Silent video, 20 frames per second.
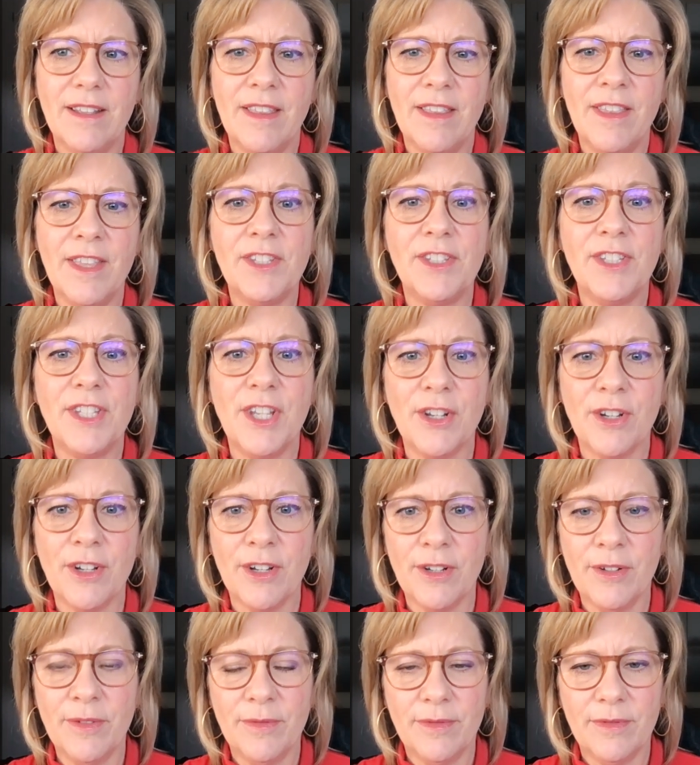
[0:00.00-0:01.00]
this
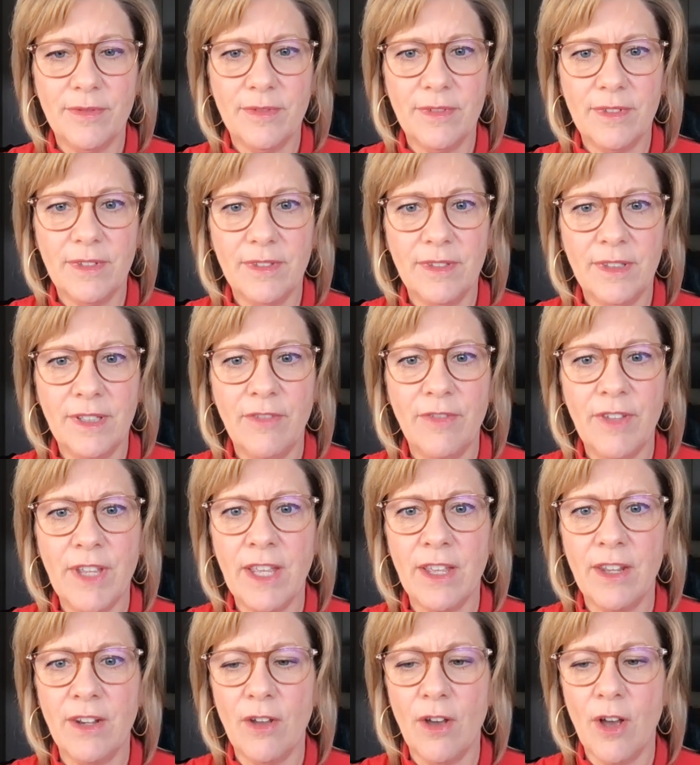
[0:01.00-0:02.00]
year
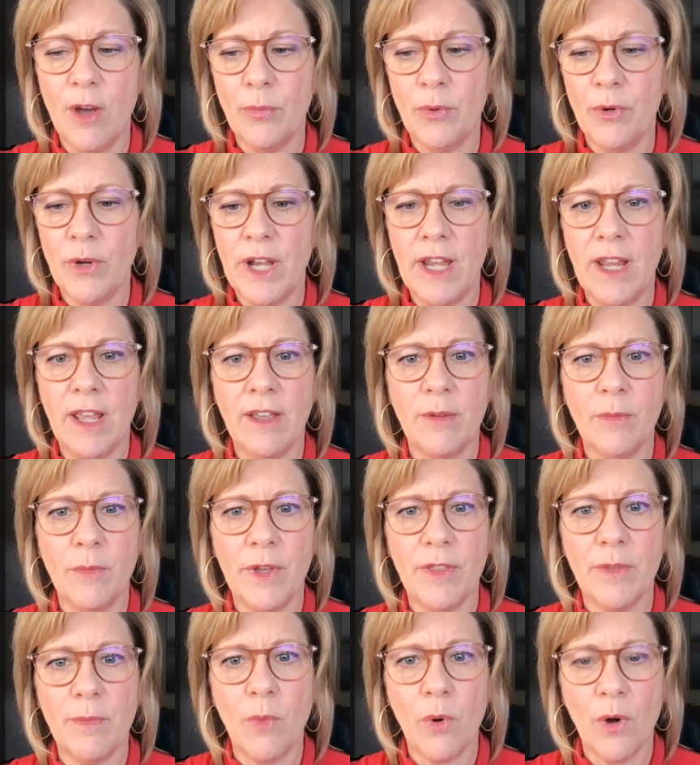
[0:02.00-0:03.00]
living and operating
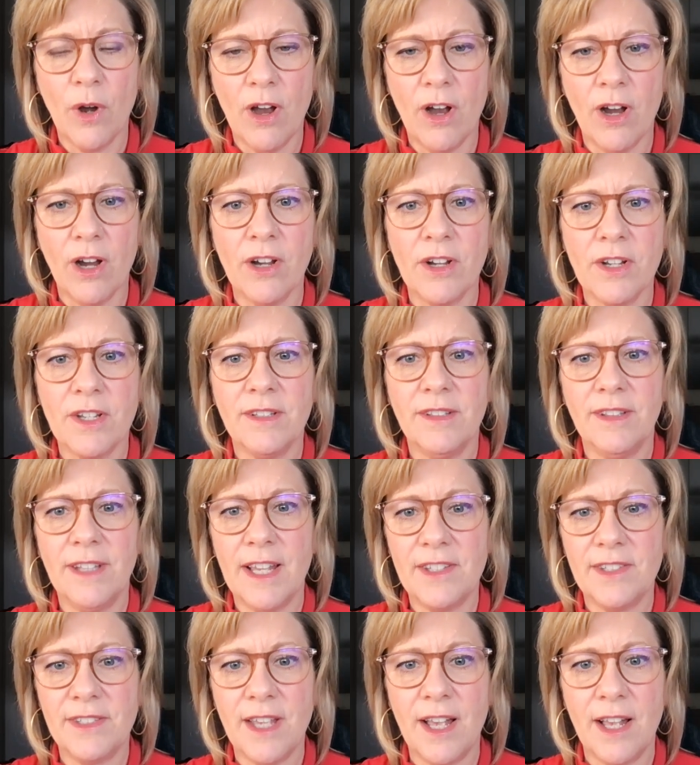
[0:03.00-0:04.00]
with more heart,
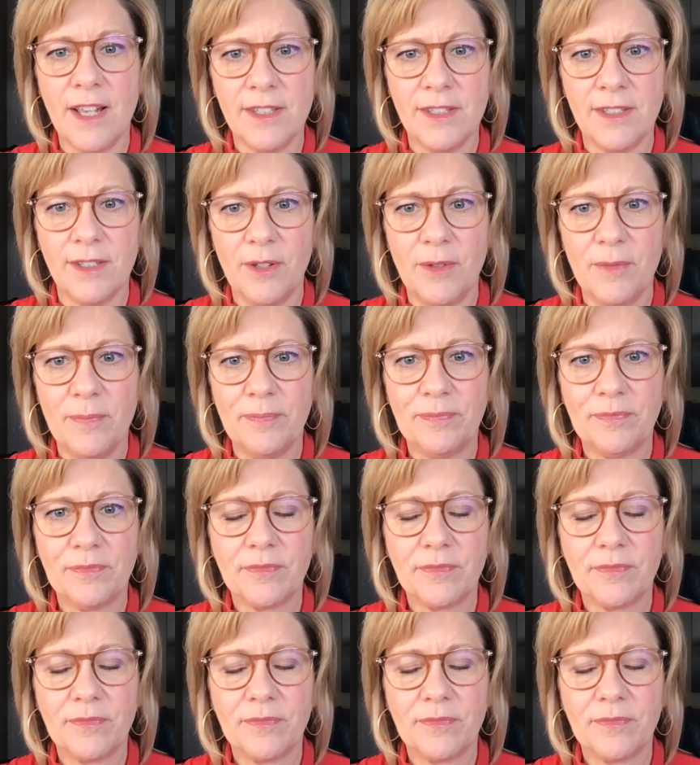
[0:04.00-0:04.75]
less hustle.